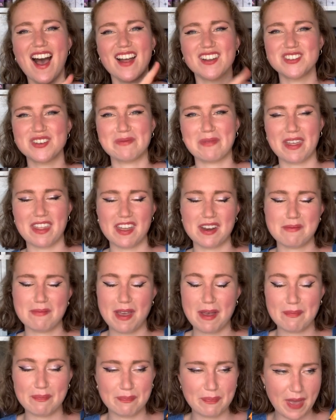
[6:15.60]
talk about that in a
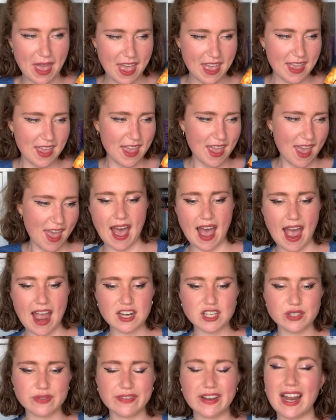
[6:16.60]
bit, but I
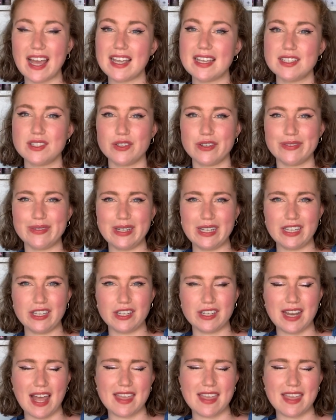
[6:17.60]
just feel like it's all really good.